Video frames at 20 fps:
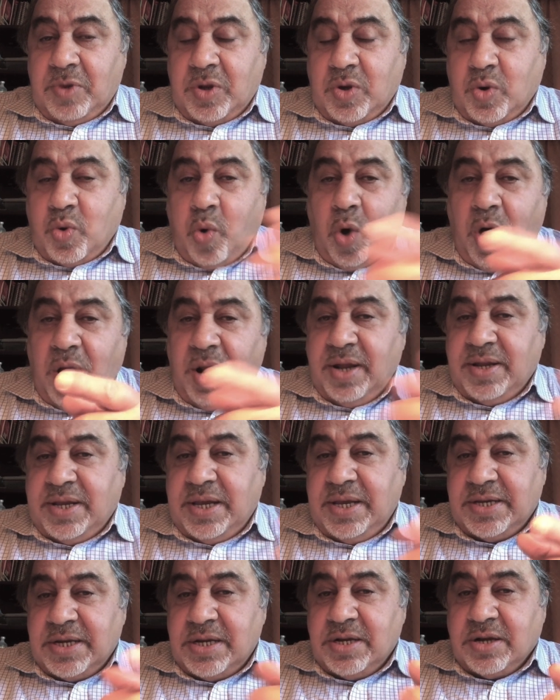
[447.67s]

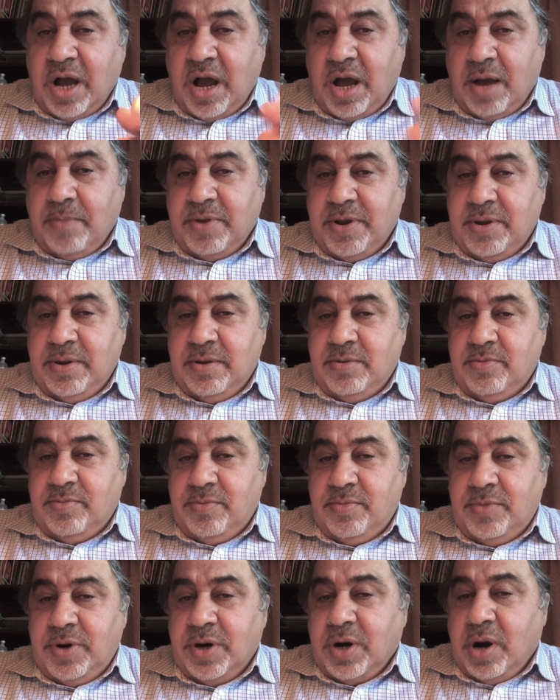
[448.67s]
qualities in common,
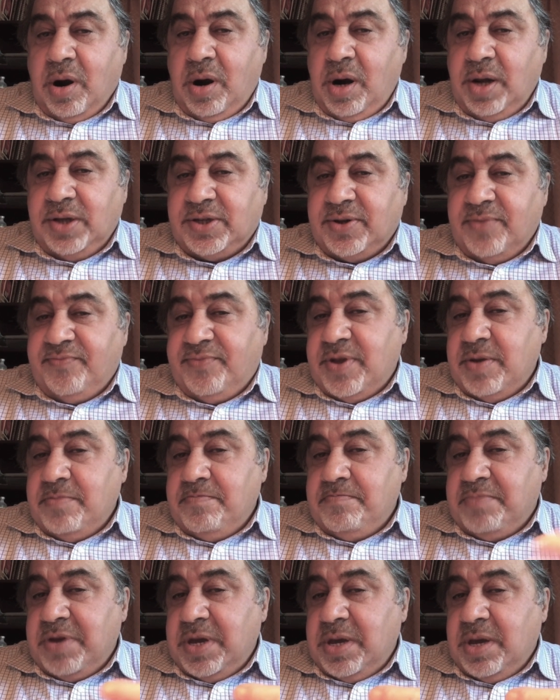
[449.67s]
regardless of
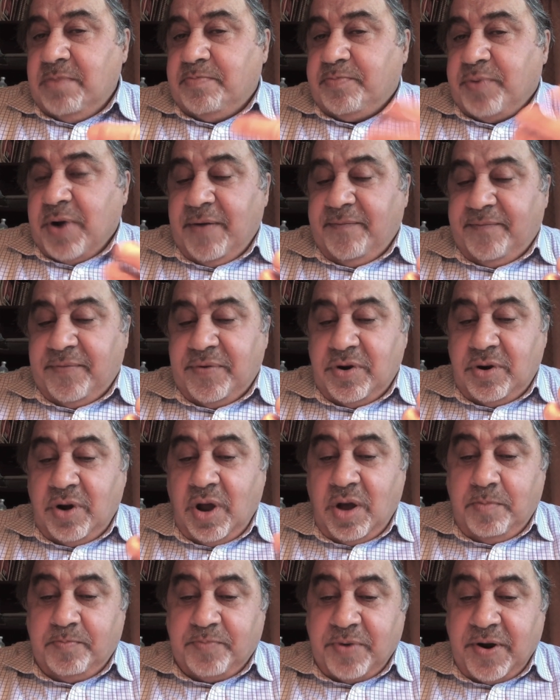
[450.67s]
them being profit or
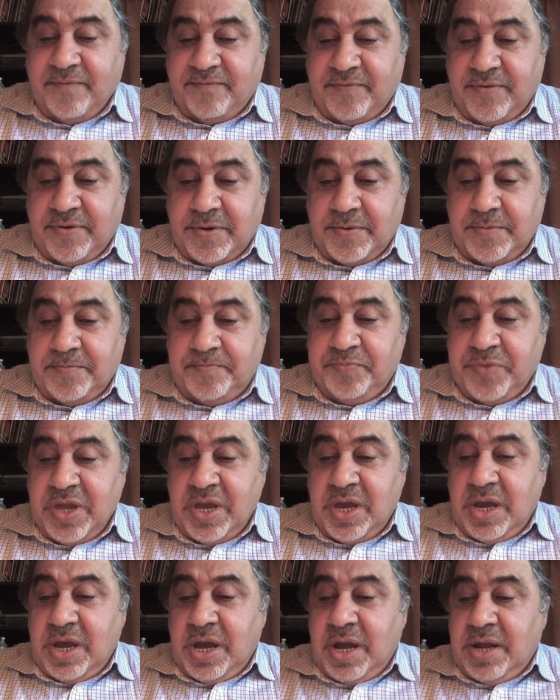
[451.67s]
non-profit.
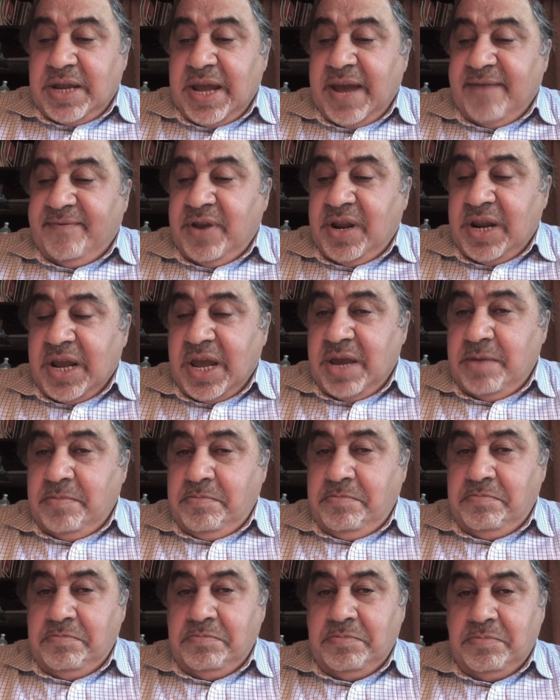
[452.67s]
They have a
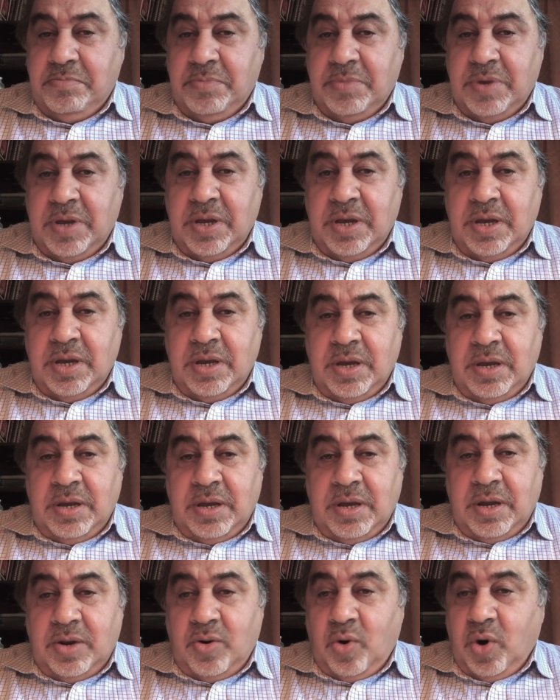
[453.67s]
name.
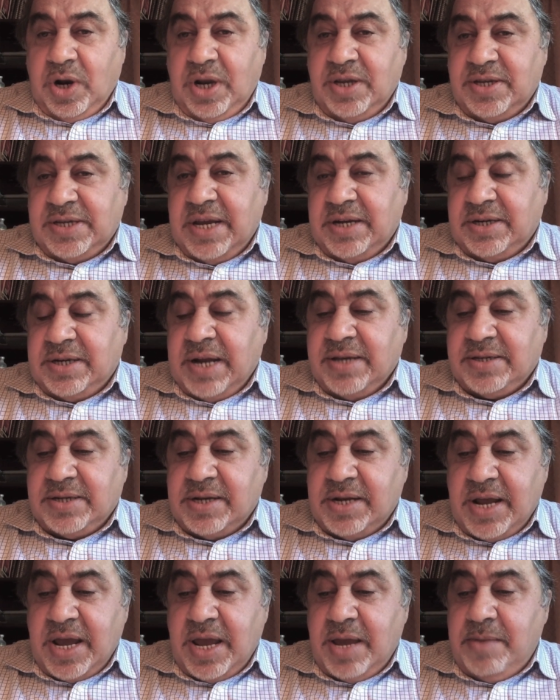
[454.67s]
An organization has a
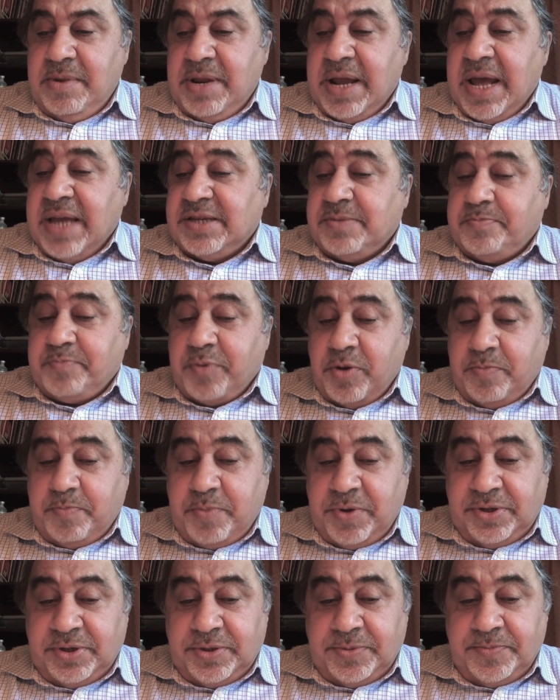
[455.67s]
name and it has a
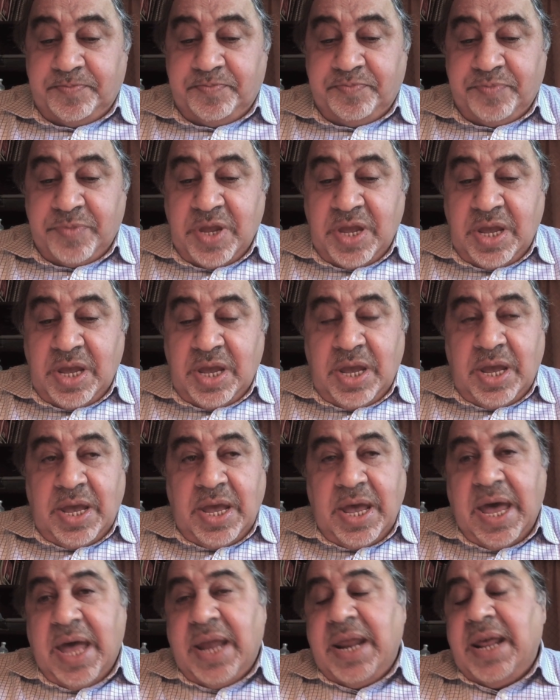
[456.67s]
purpose,
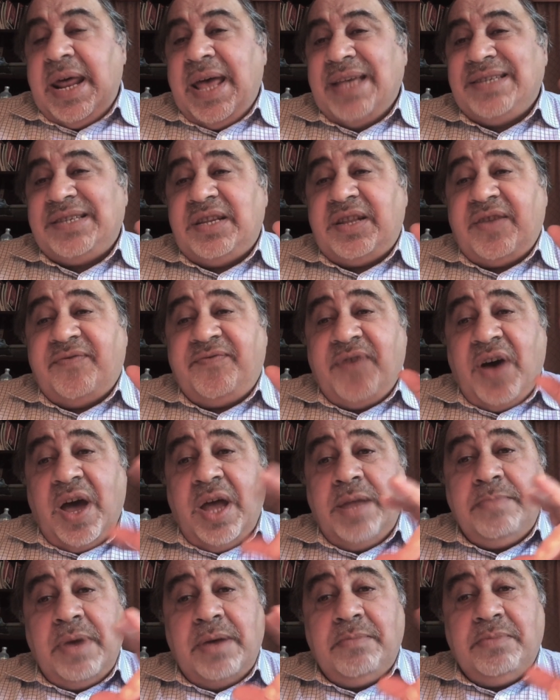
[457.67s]
and it has a
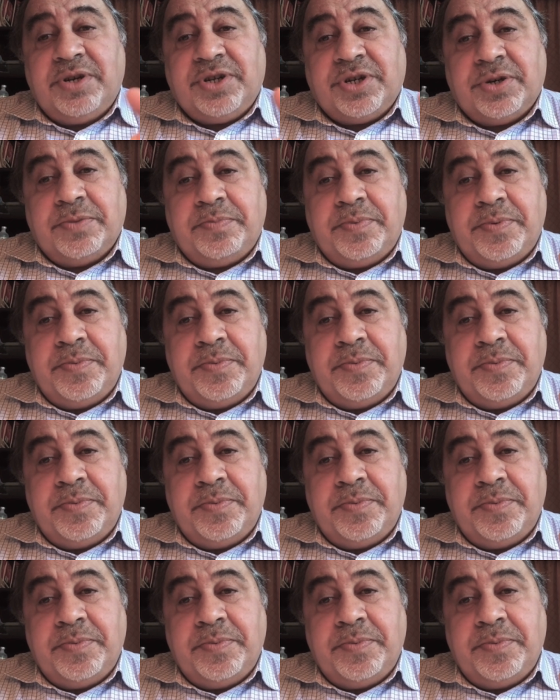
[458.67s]
defined membership.